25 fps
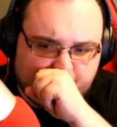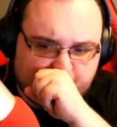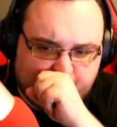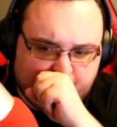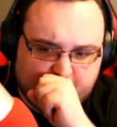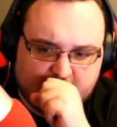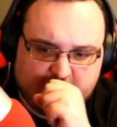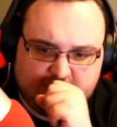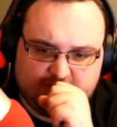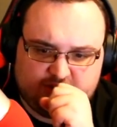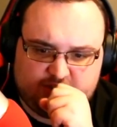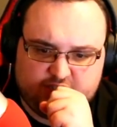
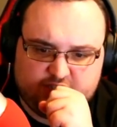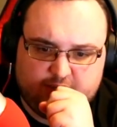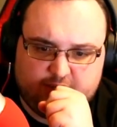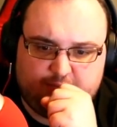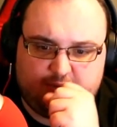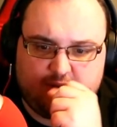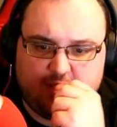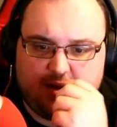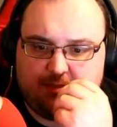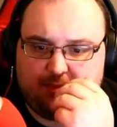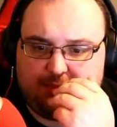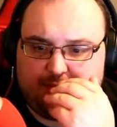a jump
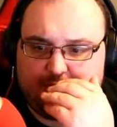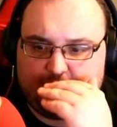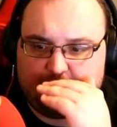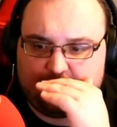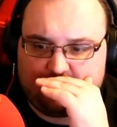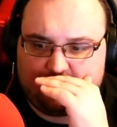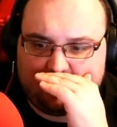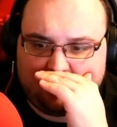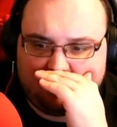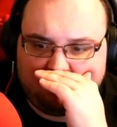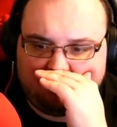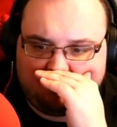cut
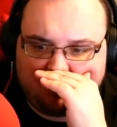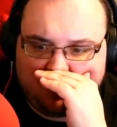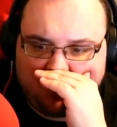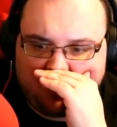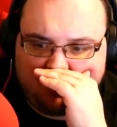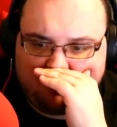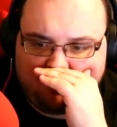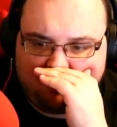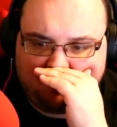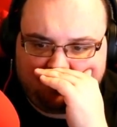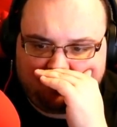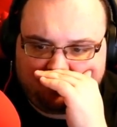person,
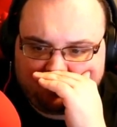but